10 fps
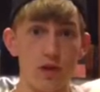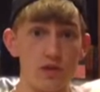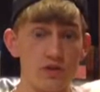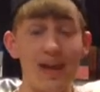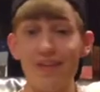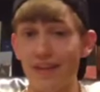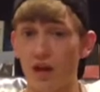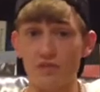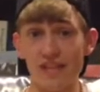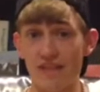So now they
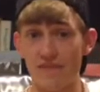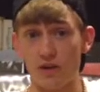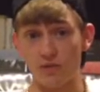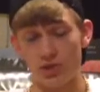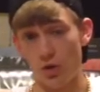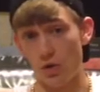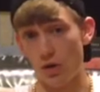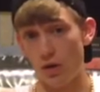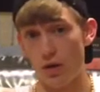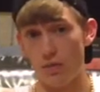are safe on shore,
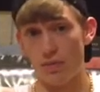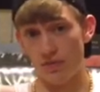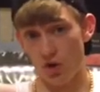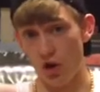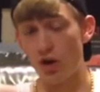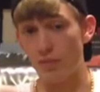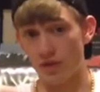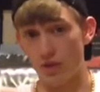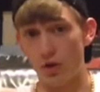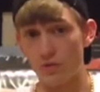but the
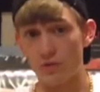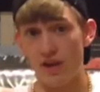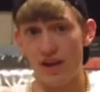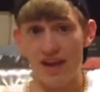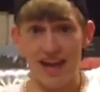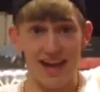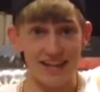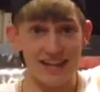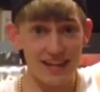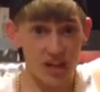hermit goes and
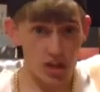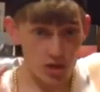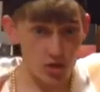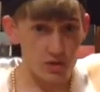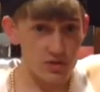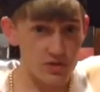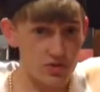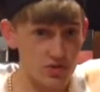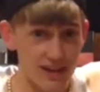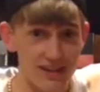he looks
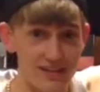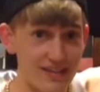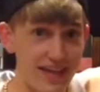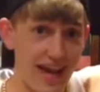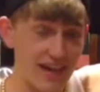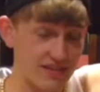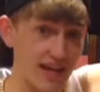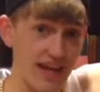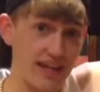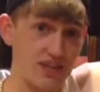straight into the eyes of
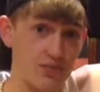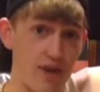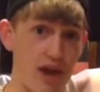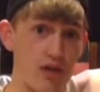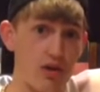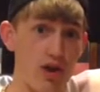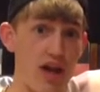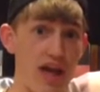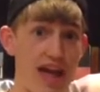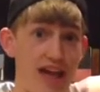that ancient mariner,
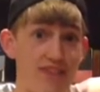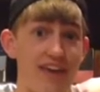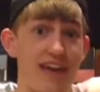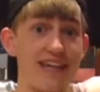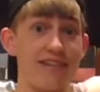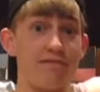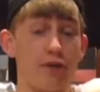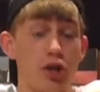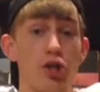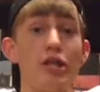and then he
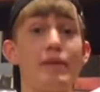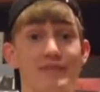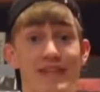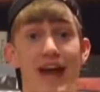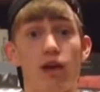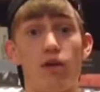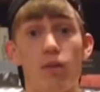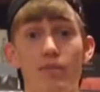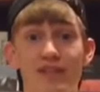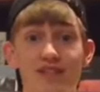flips out
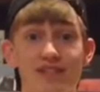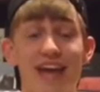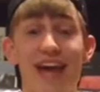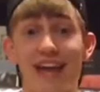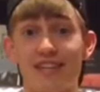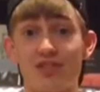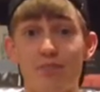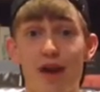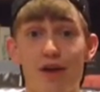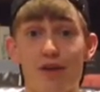because that ancient
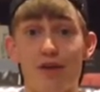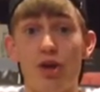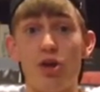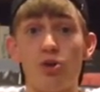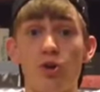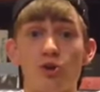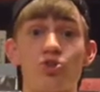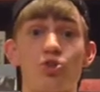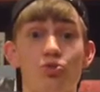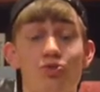mariner looks
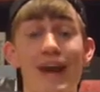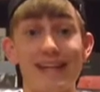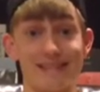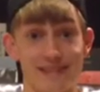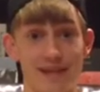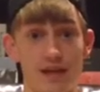crazy.